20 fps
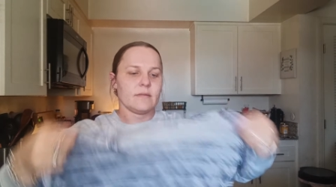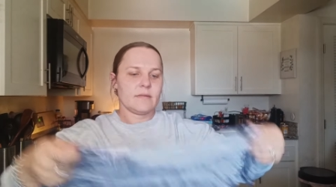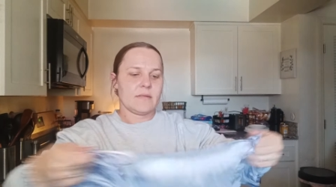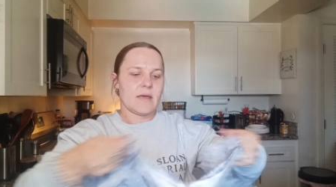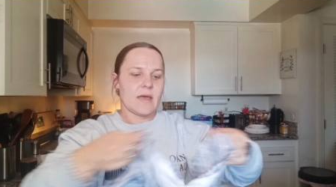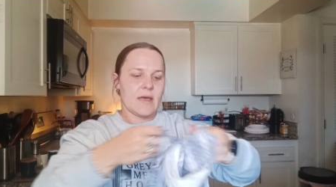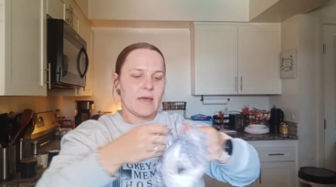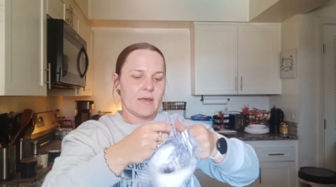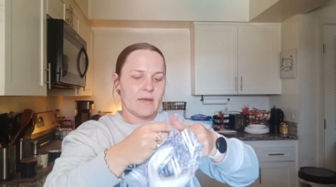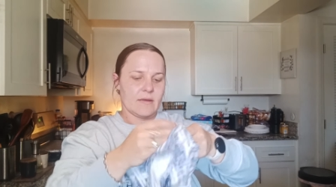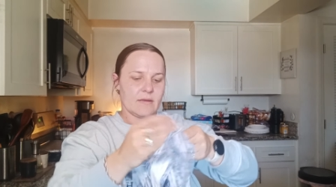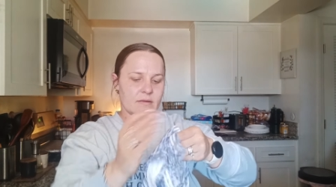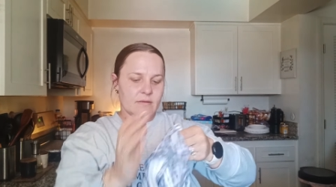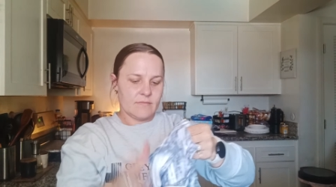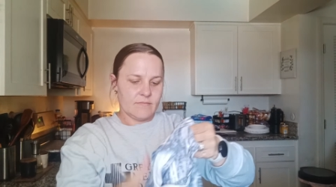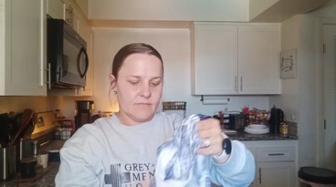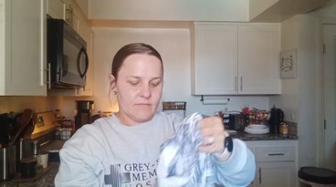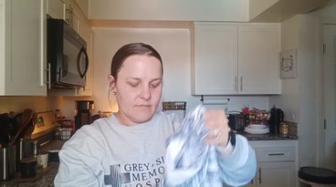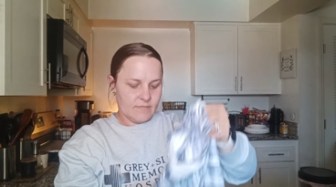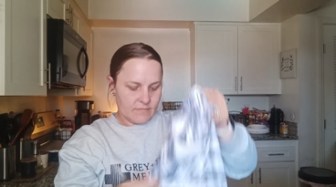
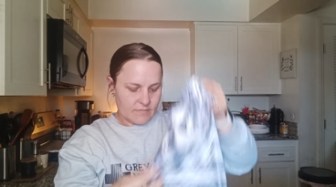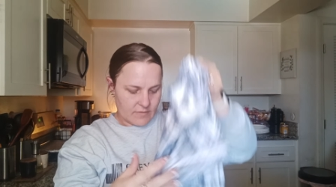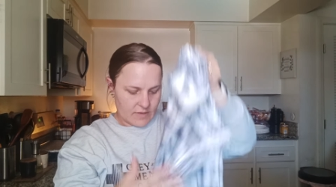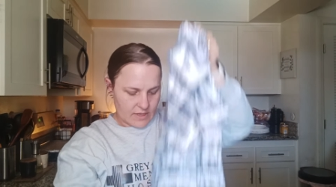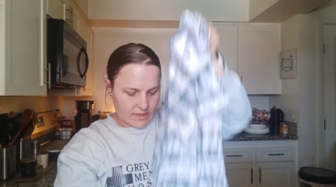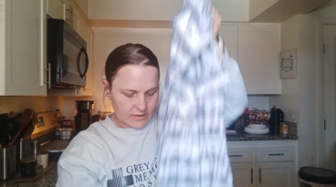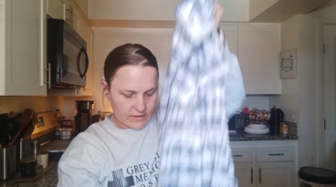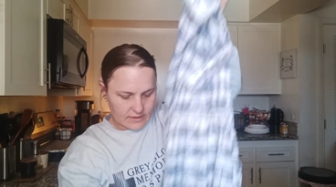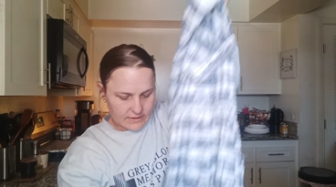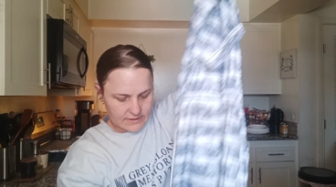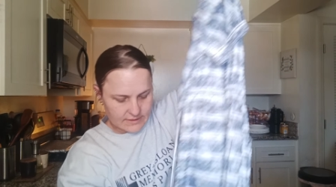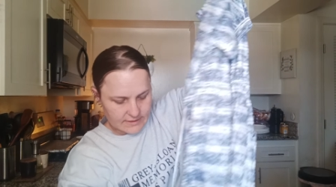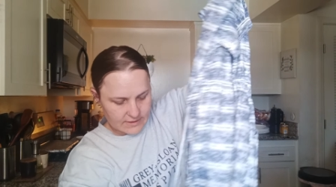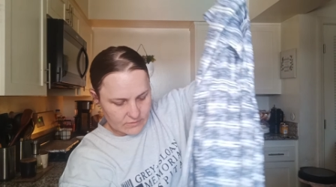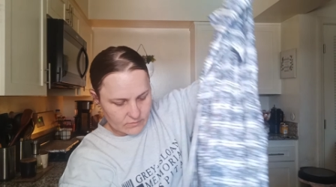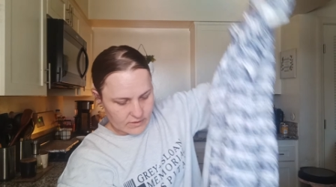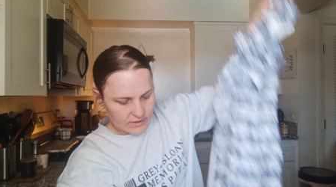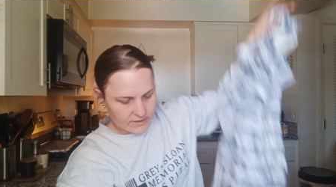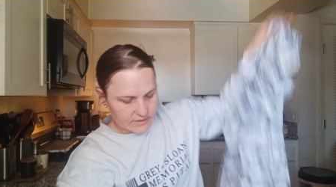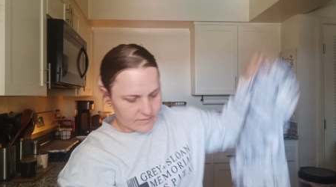that and let's see
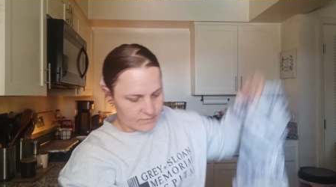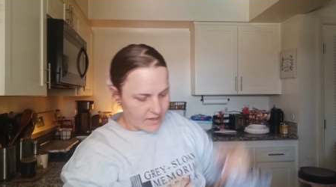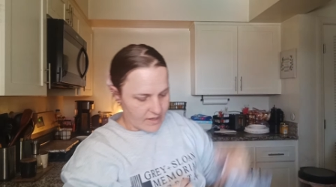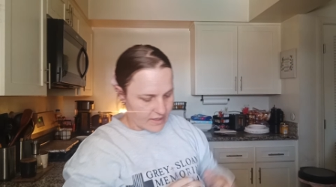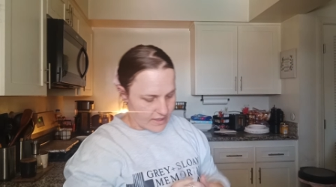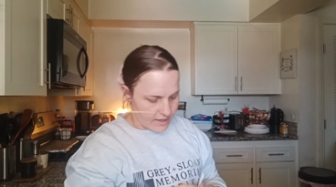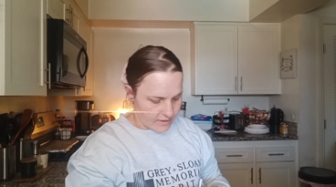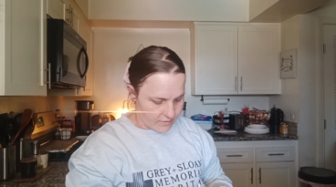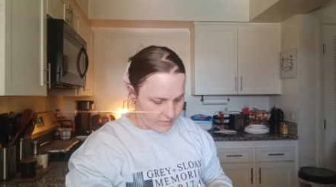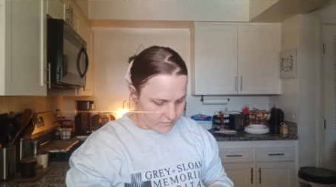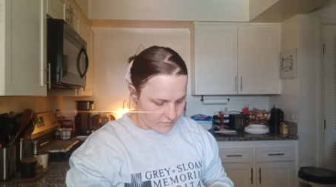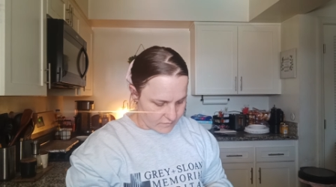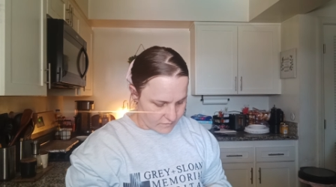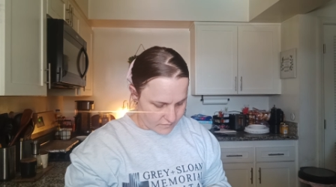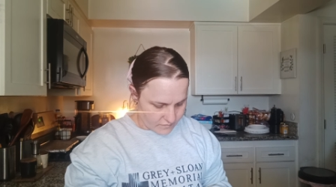what it's made out of